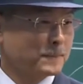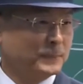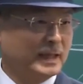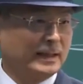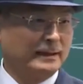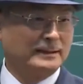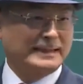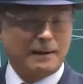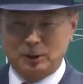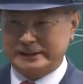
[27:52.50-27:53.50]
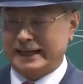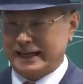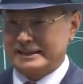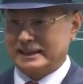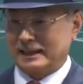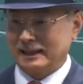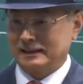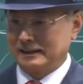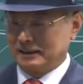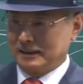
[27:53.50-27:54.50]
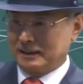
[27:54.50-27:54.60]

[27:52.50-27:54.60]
Next March, the 10th grade